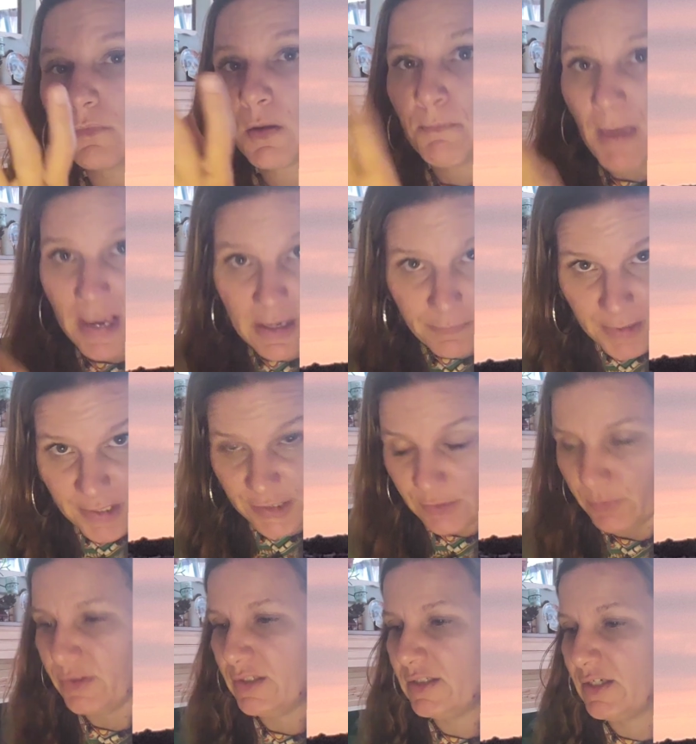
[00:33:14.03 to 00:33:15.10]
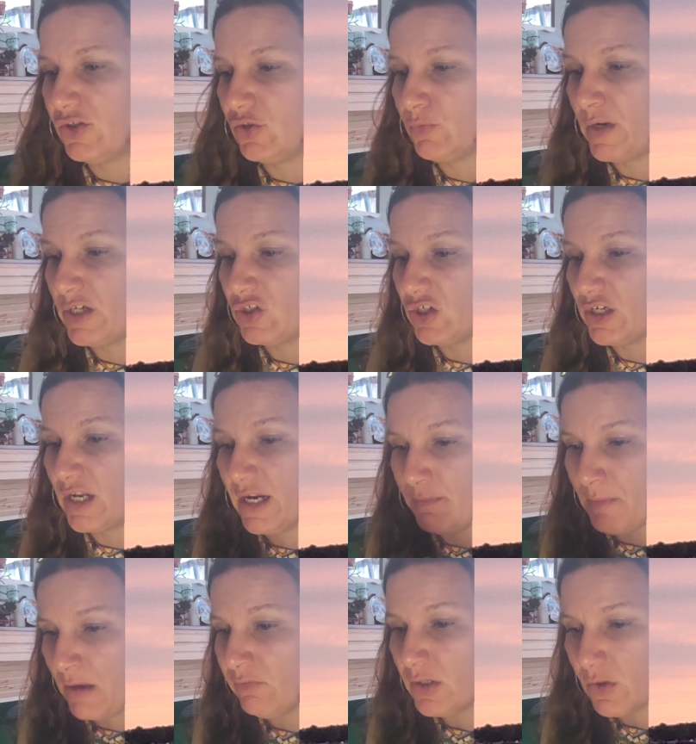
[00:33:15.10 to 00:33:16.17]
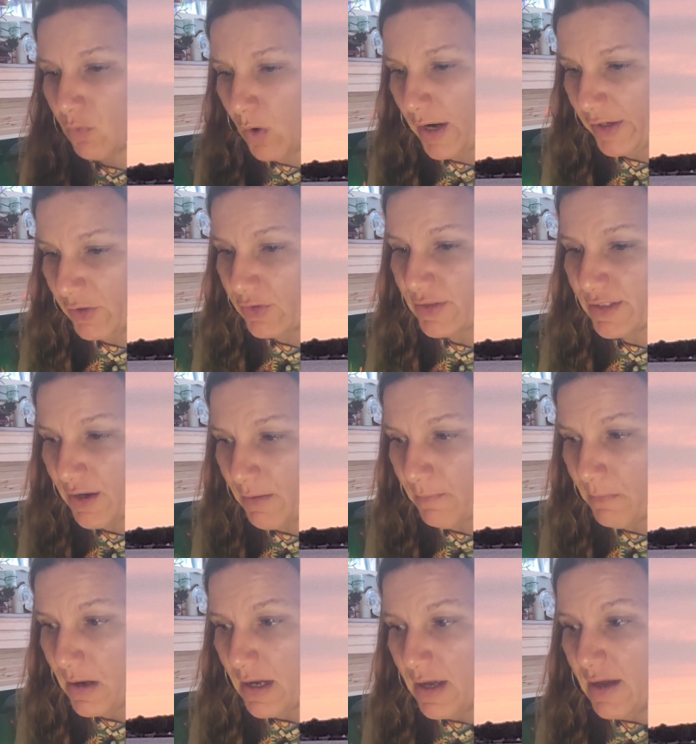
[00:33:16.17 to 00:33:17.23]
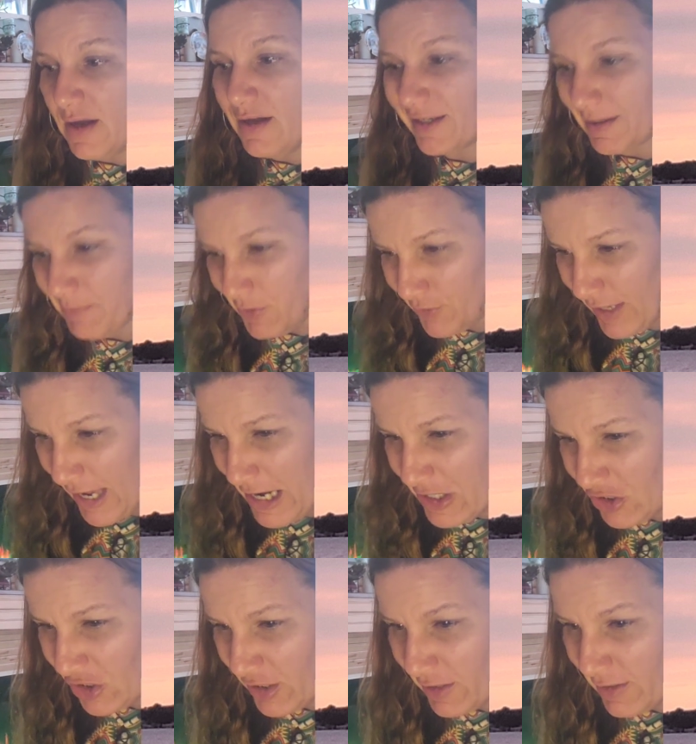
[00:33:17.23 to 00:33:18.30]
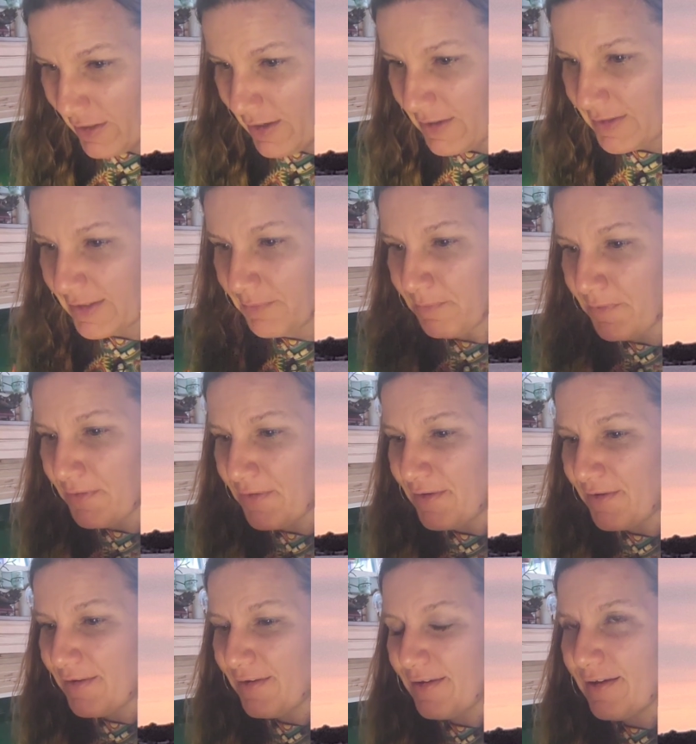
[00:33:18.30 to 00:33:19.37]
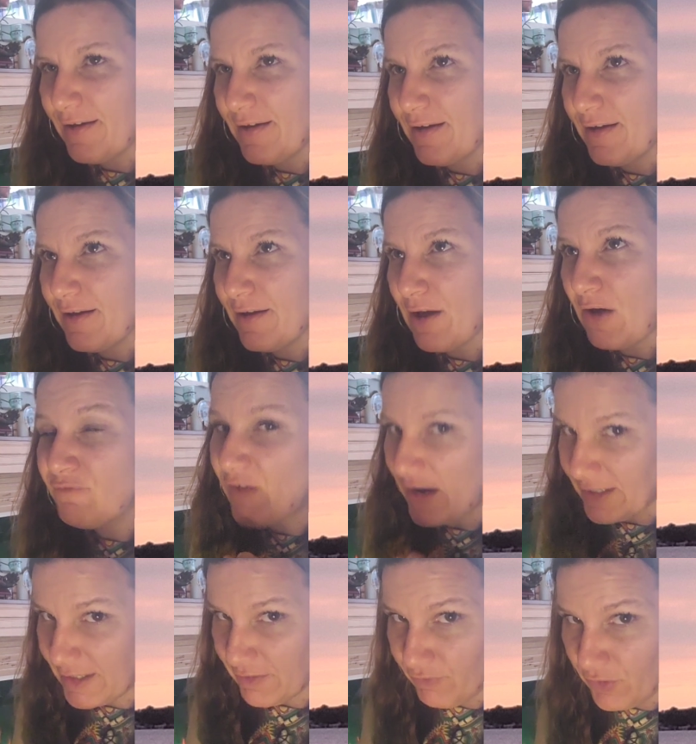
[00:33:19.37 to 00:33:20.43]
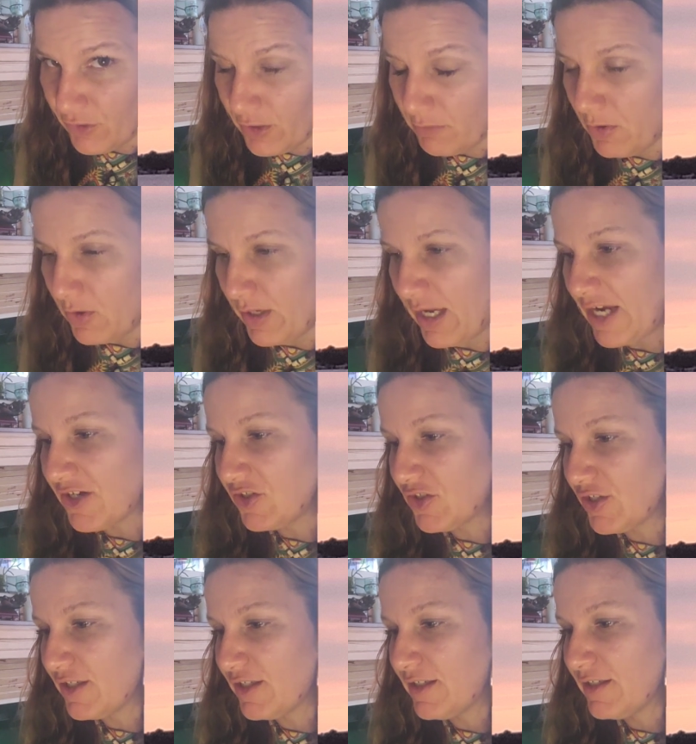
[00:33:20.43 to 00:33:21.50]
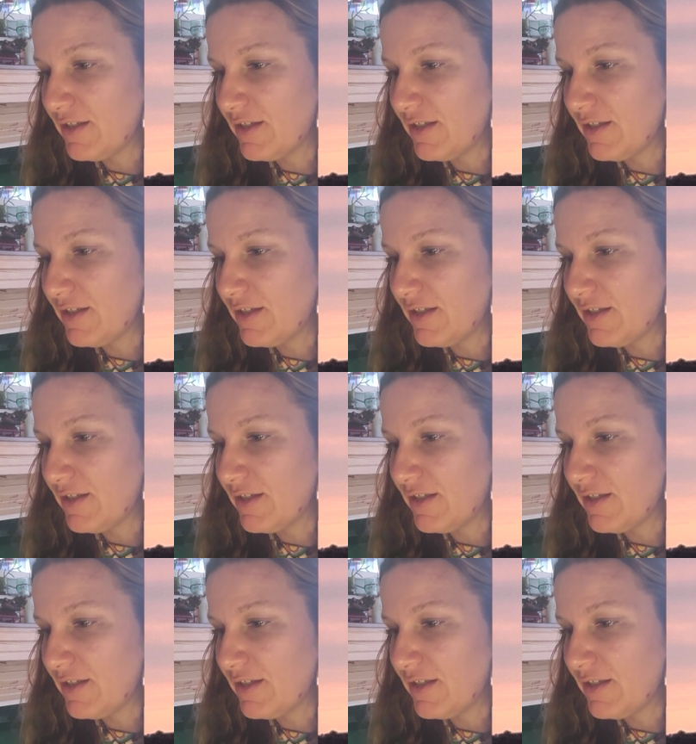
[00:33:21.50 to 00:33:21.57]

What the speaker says: make peace with the situation, and it may require some communication, some effective communication,